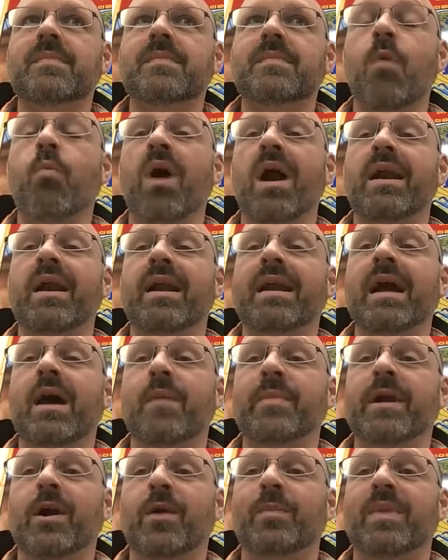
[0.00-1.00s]
I wanted to
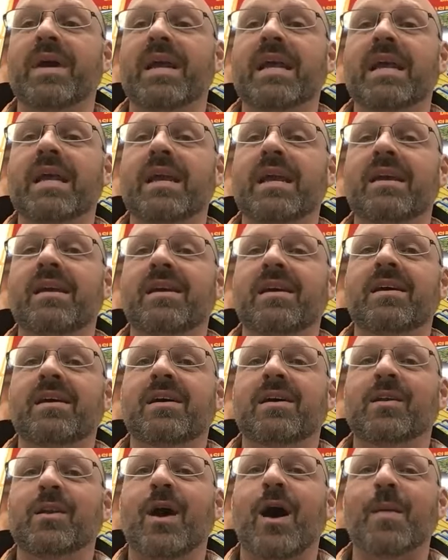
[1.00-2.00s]
come here, but he
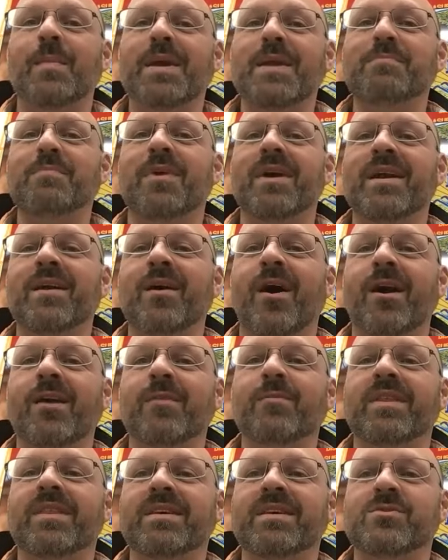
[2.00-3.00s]
lobbied pretty hard
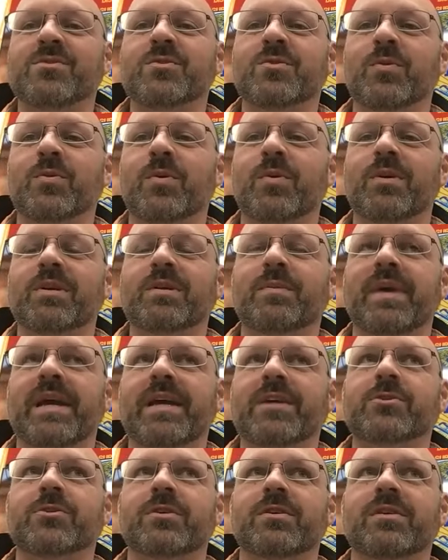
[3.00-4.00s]
with this school to
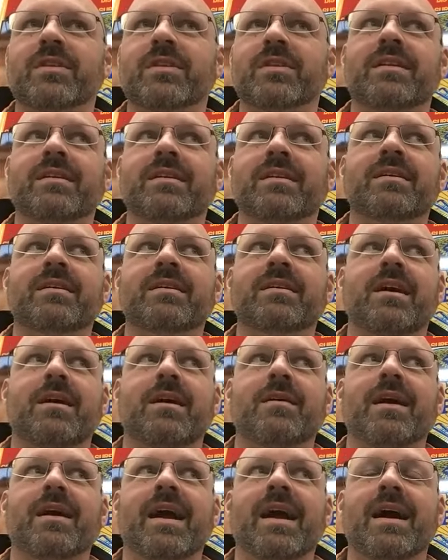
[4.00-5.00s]
make sure that
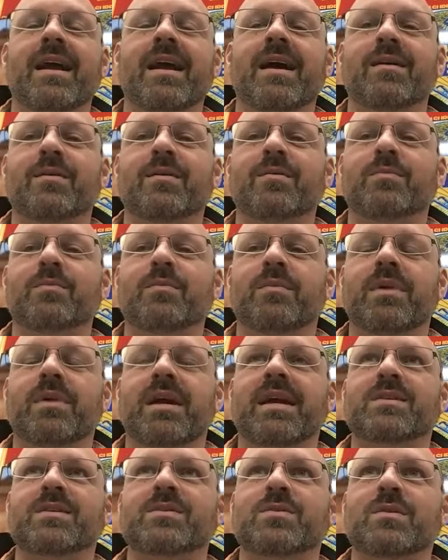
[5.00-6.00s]
I got
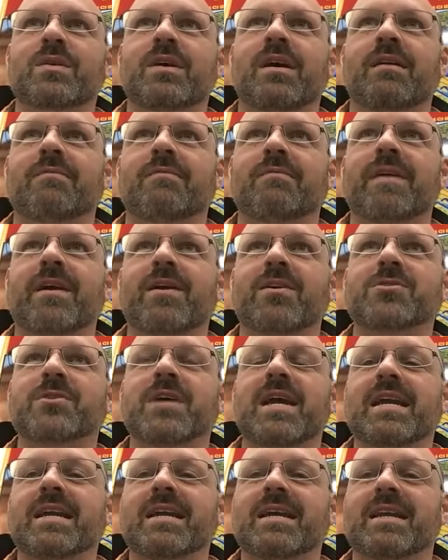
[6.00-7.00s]
a fair
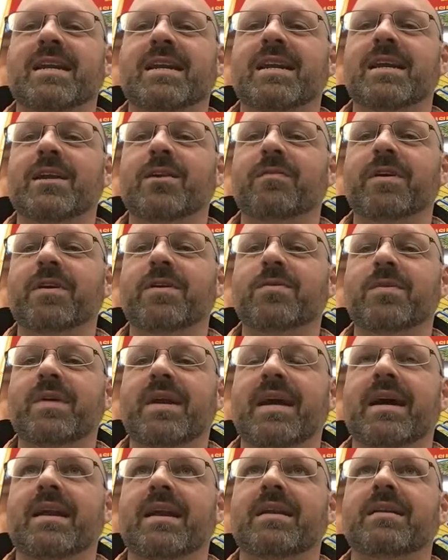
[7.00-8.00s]
shake in an interview,
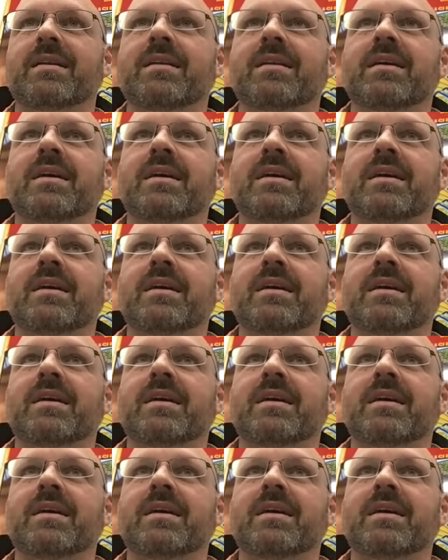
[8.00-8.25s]
and